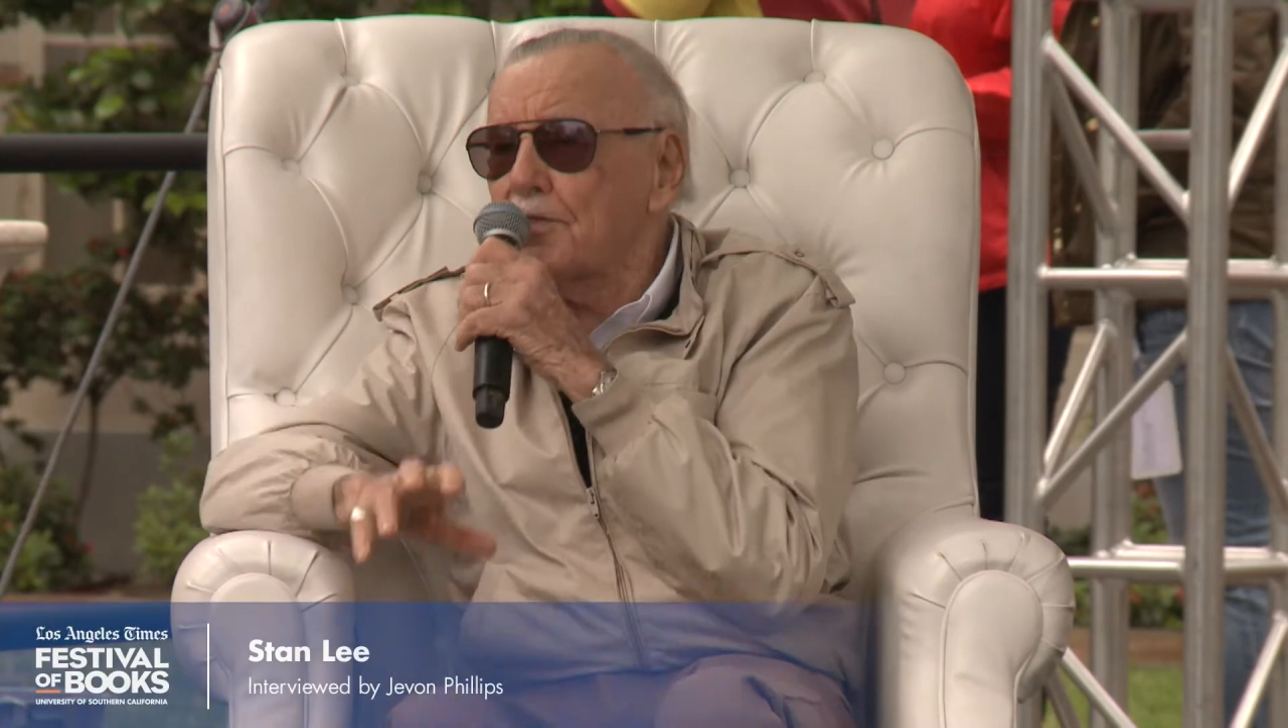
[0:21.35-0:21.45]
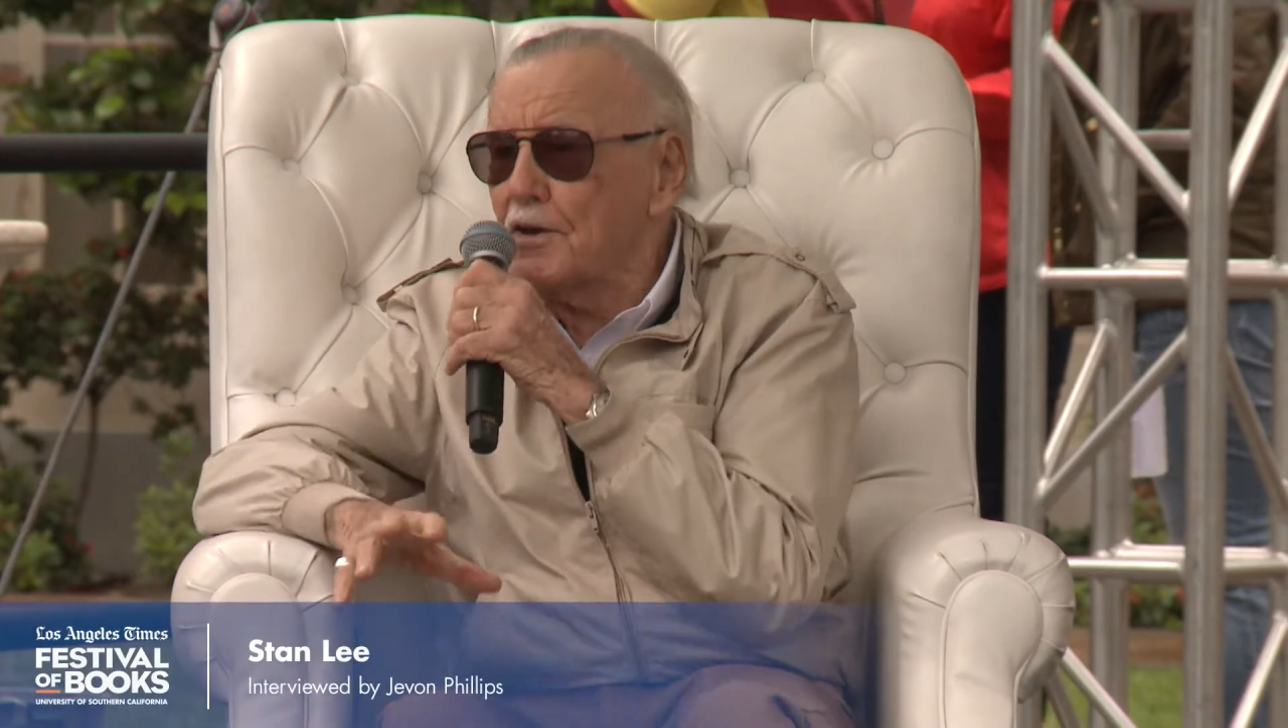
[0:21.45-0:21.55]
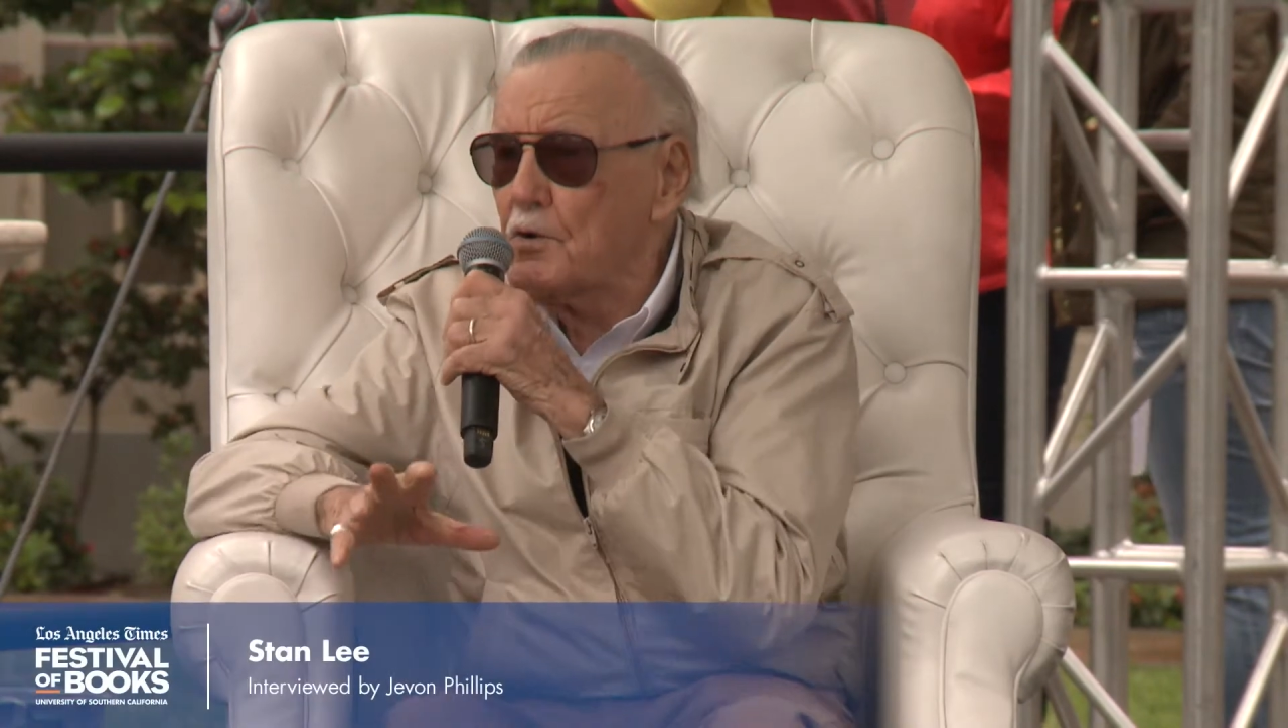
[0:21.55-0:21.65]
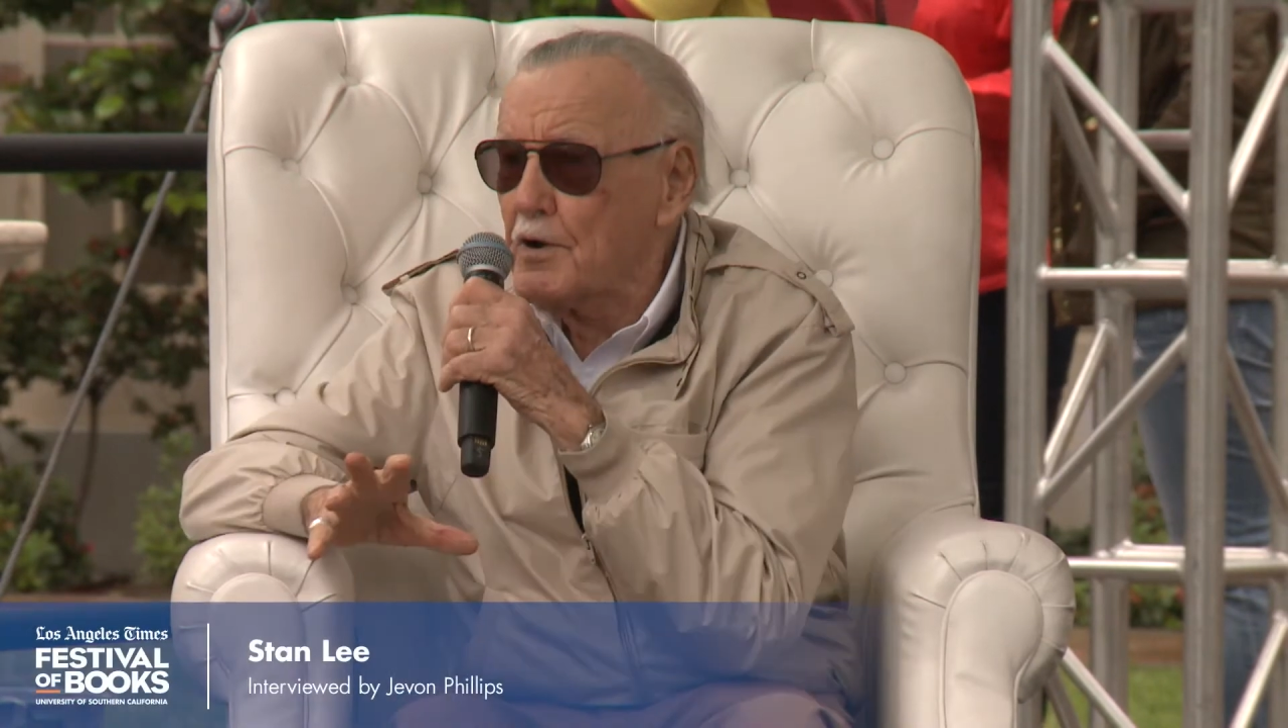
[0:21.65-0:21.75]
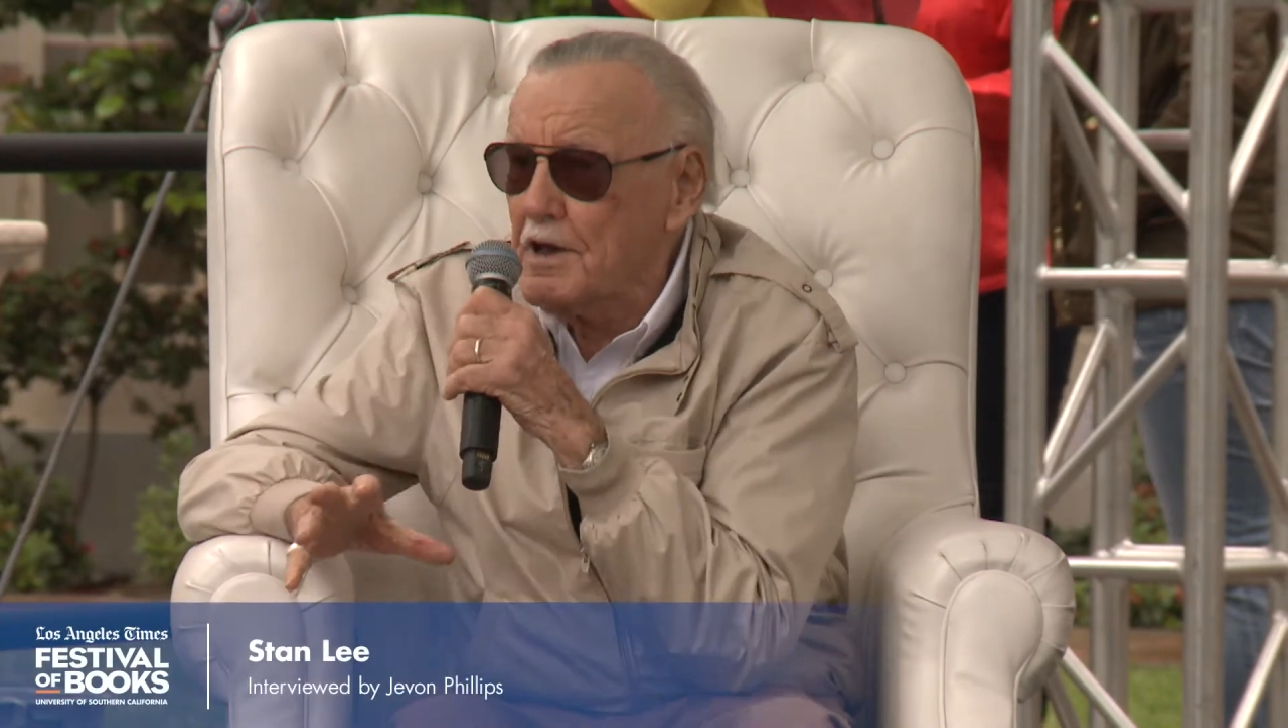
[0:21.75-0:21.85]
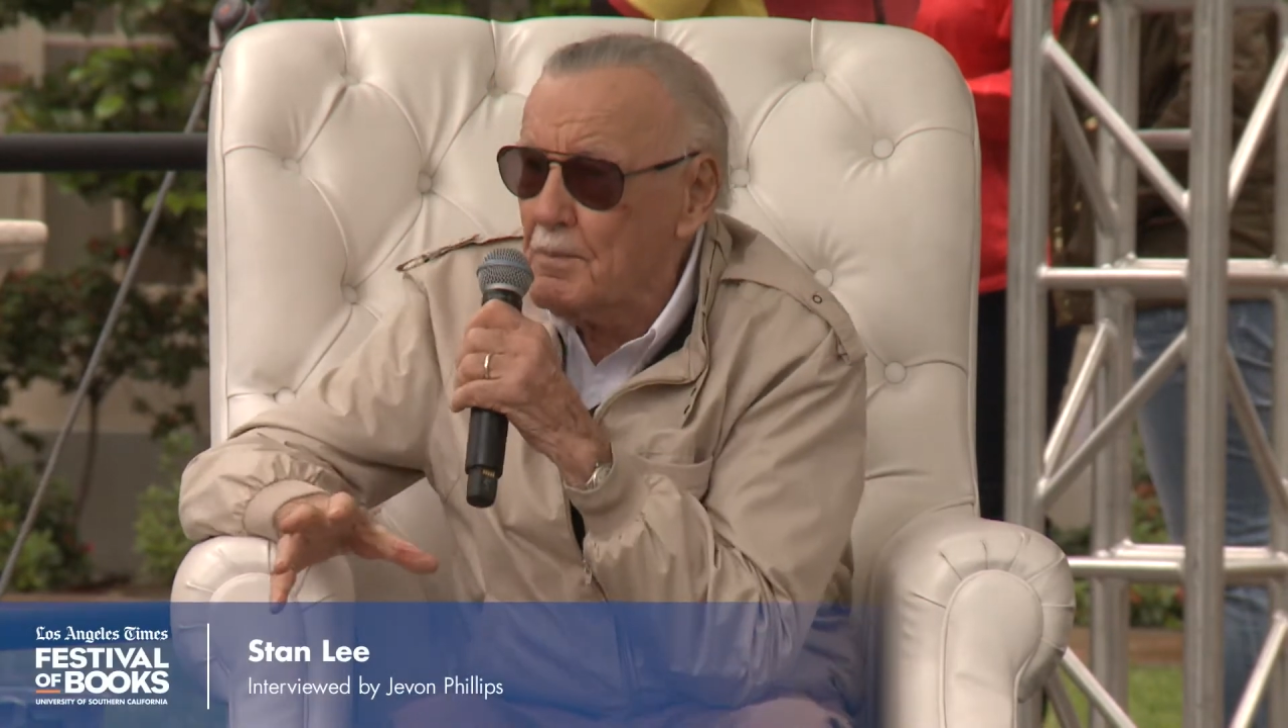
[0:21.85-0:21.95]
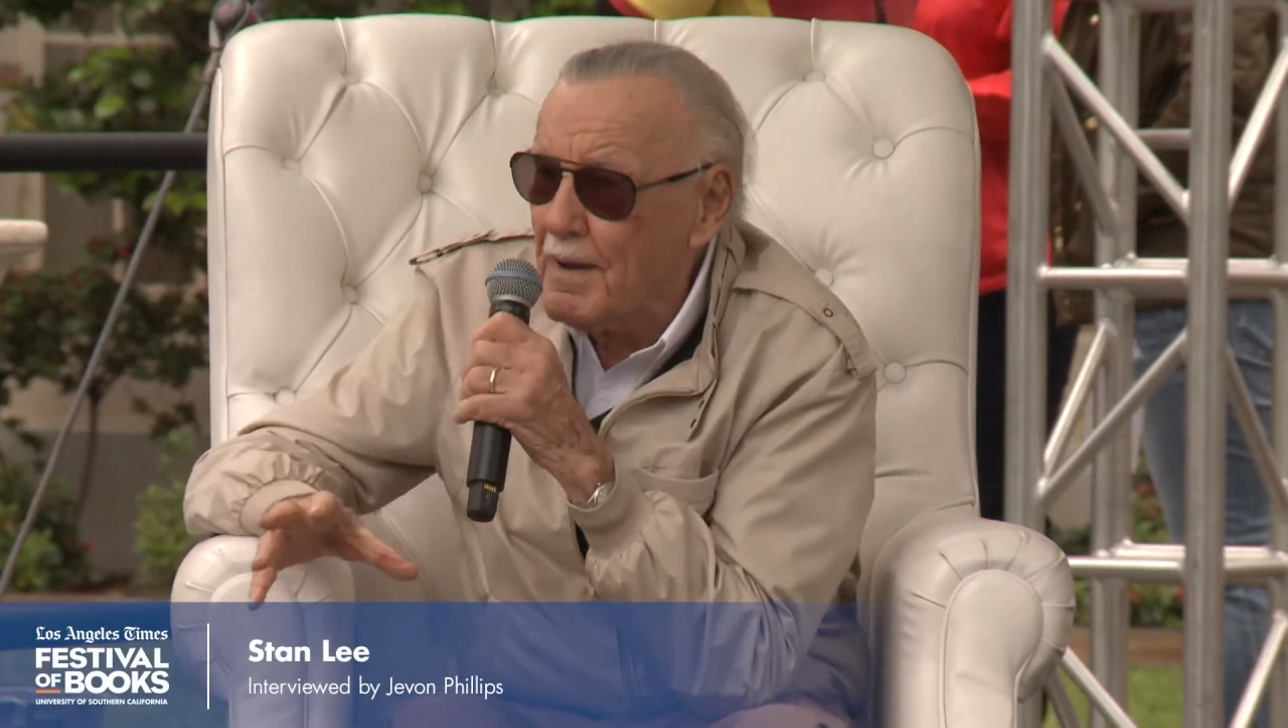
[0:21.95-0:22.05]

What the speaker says: theory